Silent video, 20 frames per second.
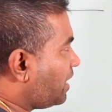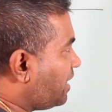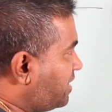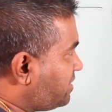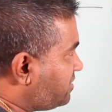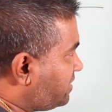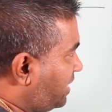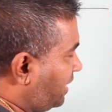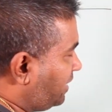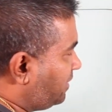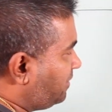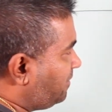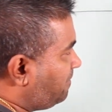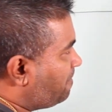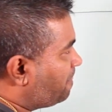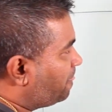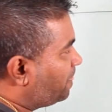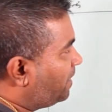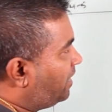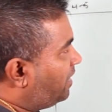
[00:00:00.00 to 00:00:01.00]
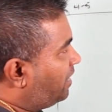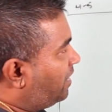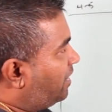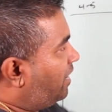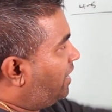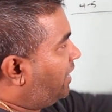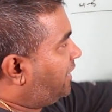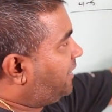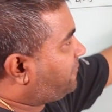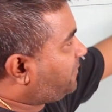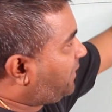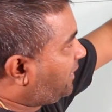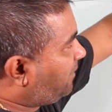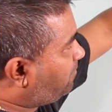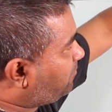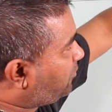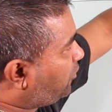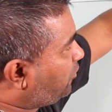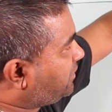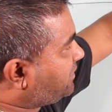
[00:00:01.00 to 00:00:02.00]
And then, if the
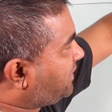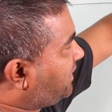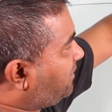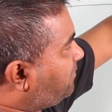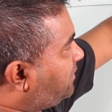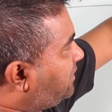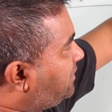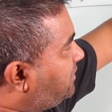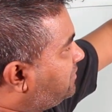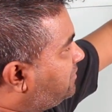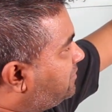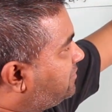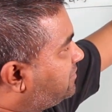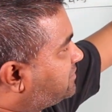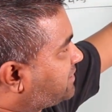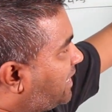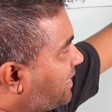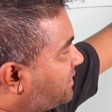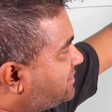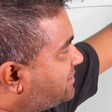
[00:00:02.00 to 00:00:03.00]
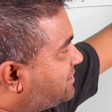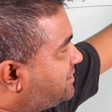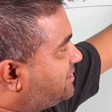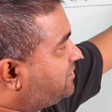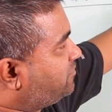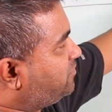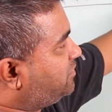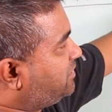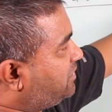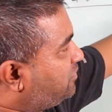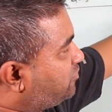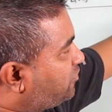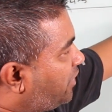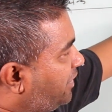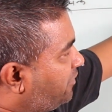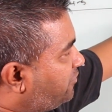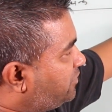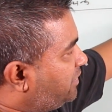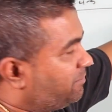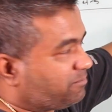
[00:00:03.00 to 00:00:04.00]
employee table success, we need to
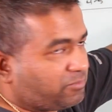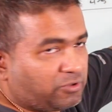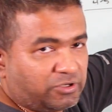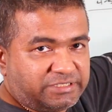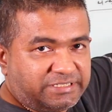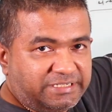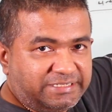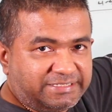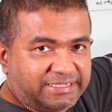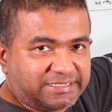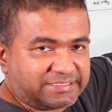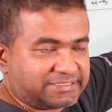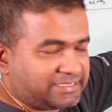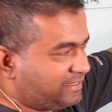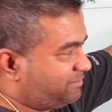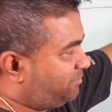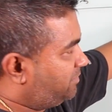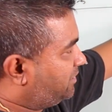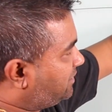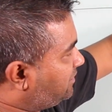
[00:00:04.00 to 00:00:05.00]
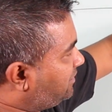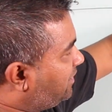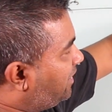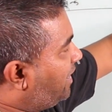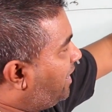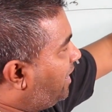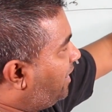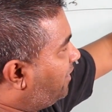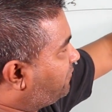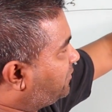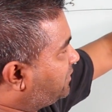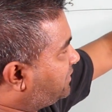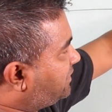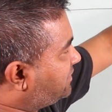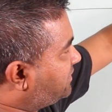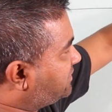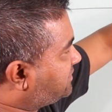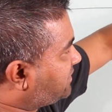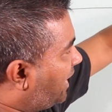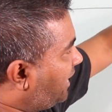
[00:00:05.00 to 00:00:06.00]
write to the employee detail table with
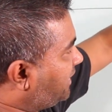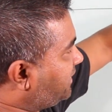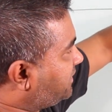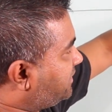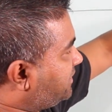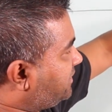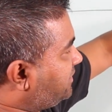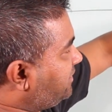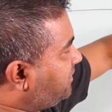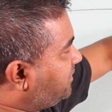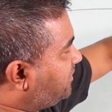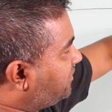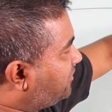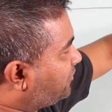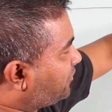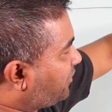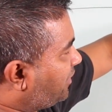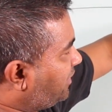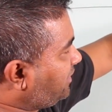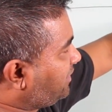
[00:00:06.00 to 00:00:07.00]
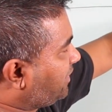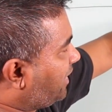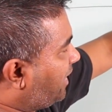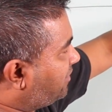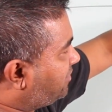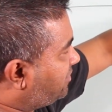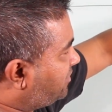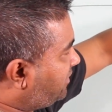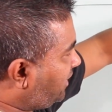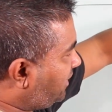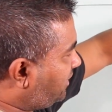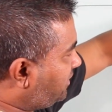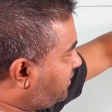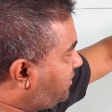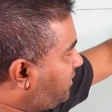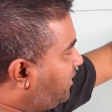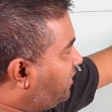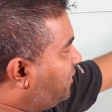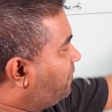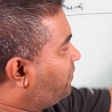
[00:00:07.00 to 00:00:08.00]
this ID, right? And
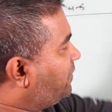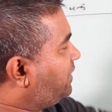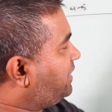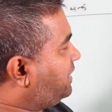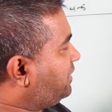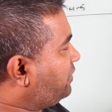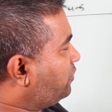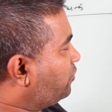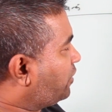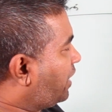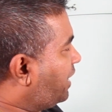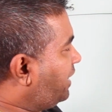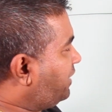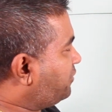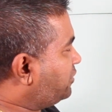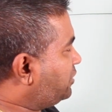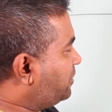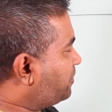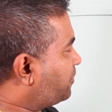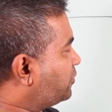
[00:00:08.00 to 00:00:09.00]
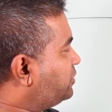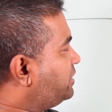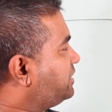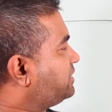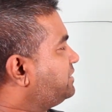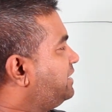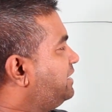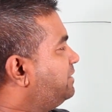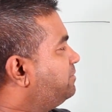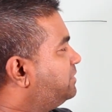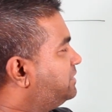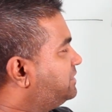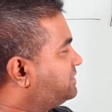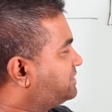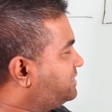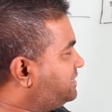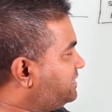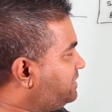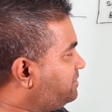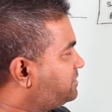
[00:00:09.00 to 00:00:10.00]
then we need to write to the project table,
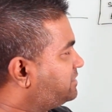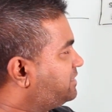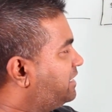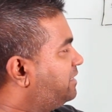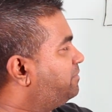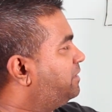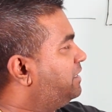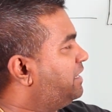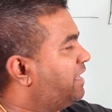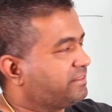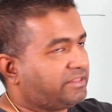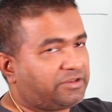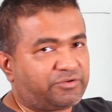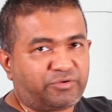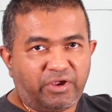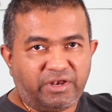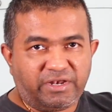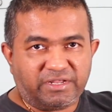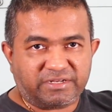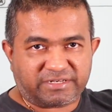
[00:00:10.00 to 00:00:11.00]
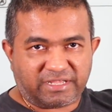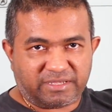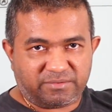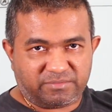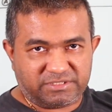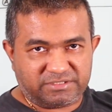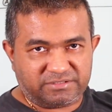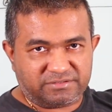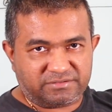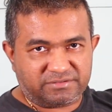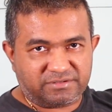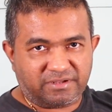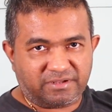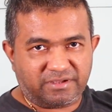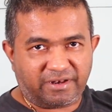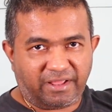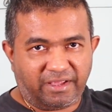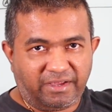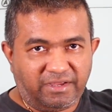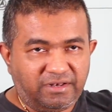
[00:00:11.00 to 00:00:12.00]
teams table, and the training table,
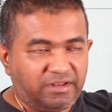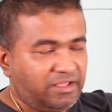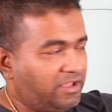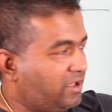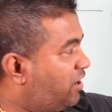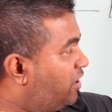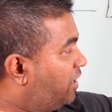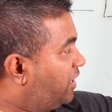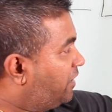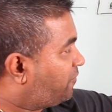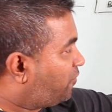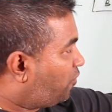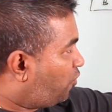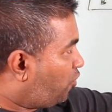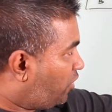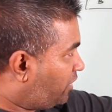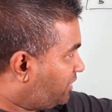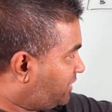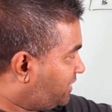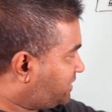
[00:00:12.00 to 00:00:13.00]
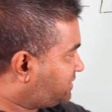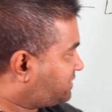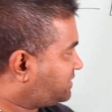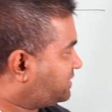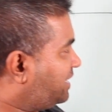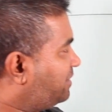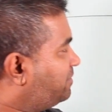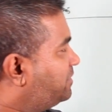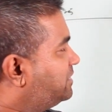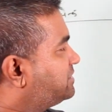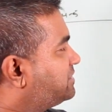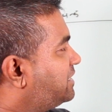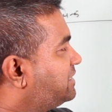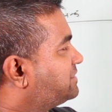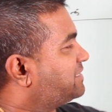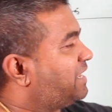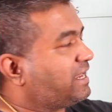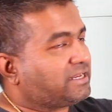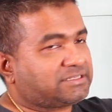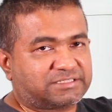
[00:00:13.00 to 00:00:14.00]
right? If all these tables are
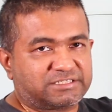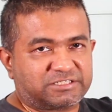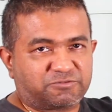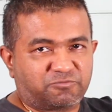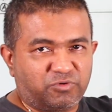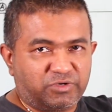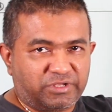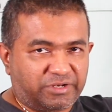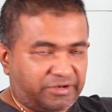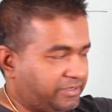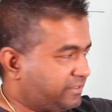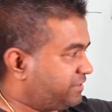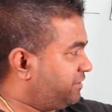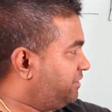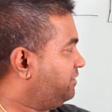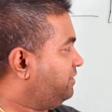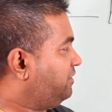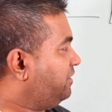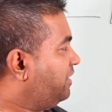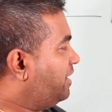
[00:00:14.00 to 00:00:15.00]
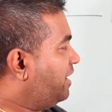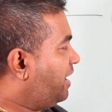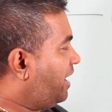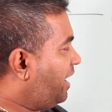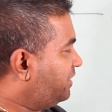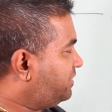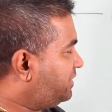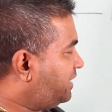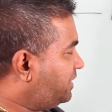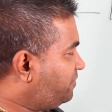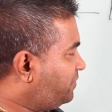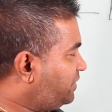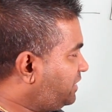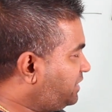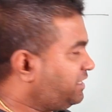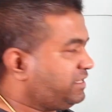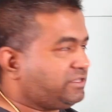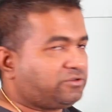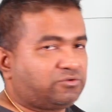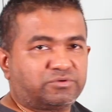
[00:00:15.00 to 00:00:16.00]
successfully written, and then we
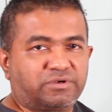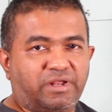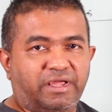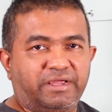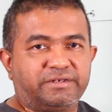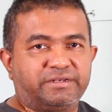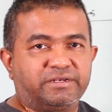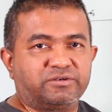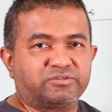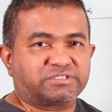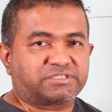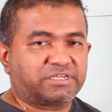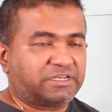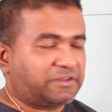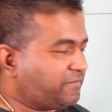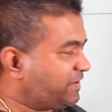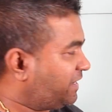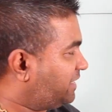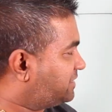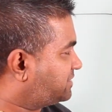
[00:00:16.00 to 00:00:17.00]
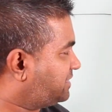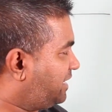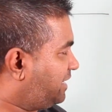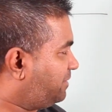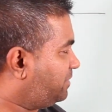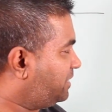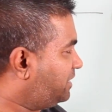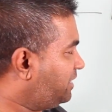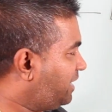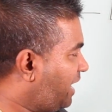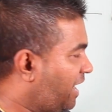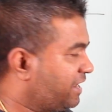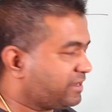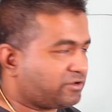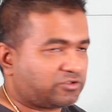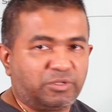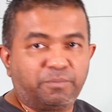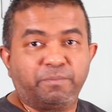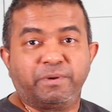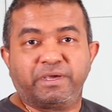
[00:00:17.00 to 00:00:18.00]
need to write in the certificates table and
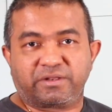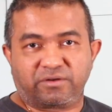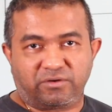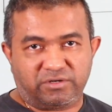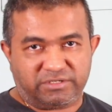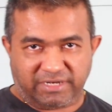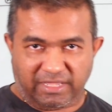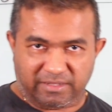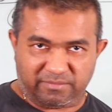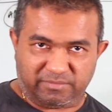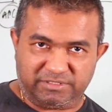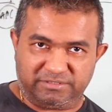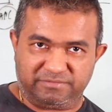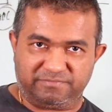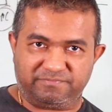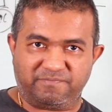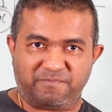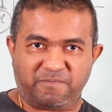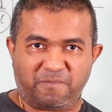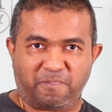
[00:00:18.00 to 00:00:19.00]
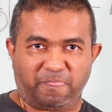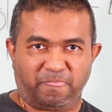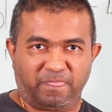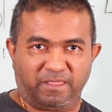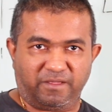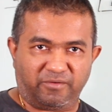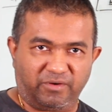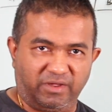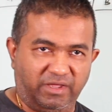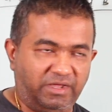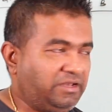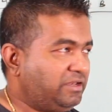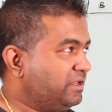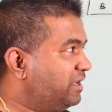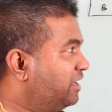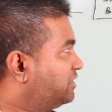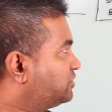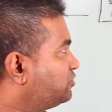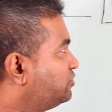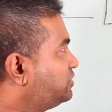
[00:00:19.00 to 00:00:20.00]
to the payroll table,
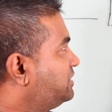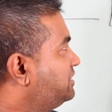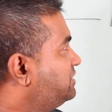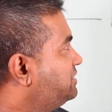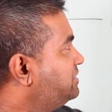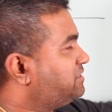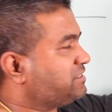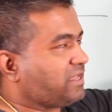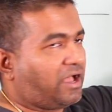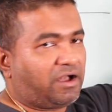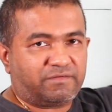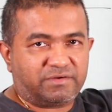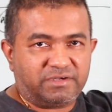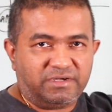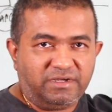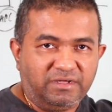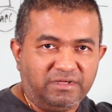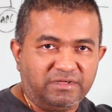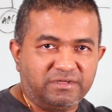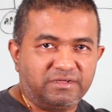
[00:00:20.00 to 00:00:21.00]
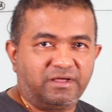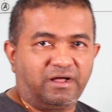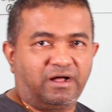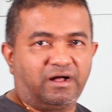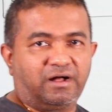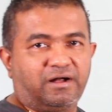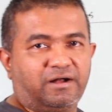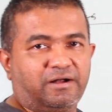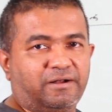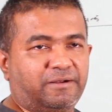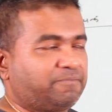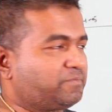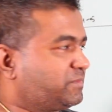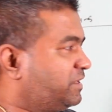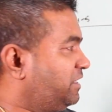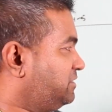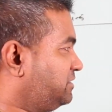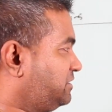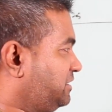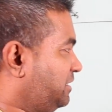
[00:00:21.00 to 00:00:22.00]
right? So this is our
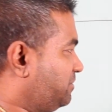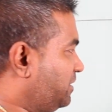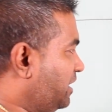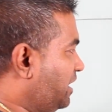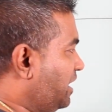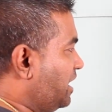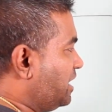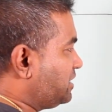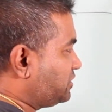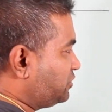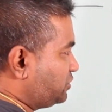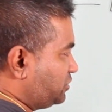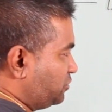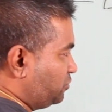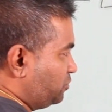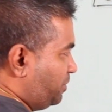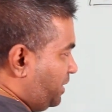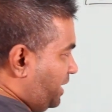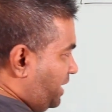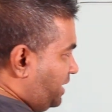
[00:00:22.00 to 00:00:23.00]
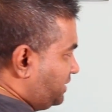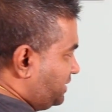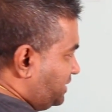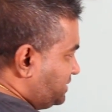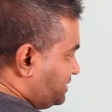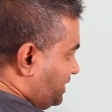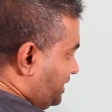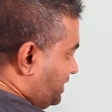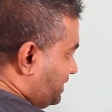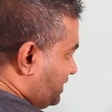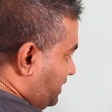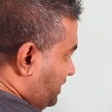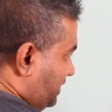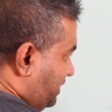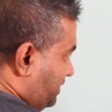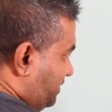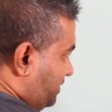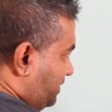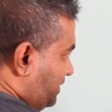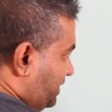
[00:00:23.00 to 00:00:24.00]
concept. So to make this
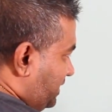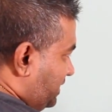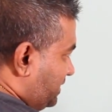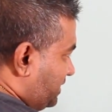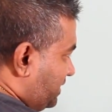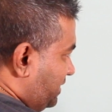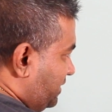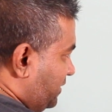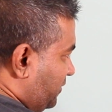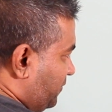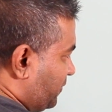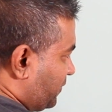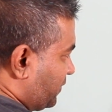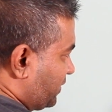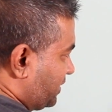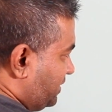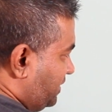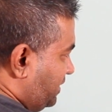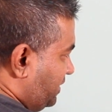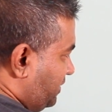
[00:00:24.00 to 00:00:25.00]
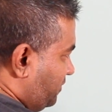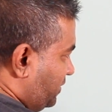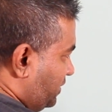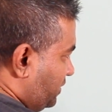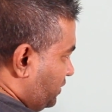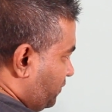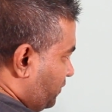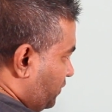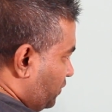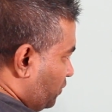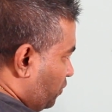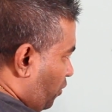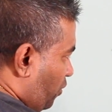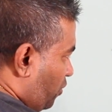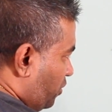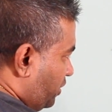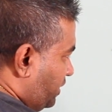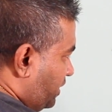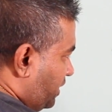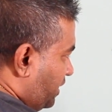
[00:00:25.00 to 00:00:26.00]
little different, even if you
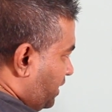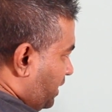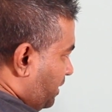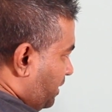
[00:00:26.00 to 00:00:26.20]
want,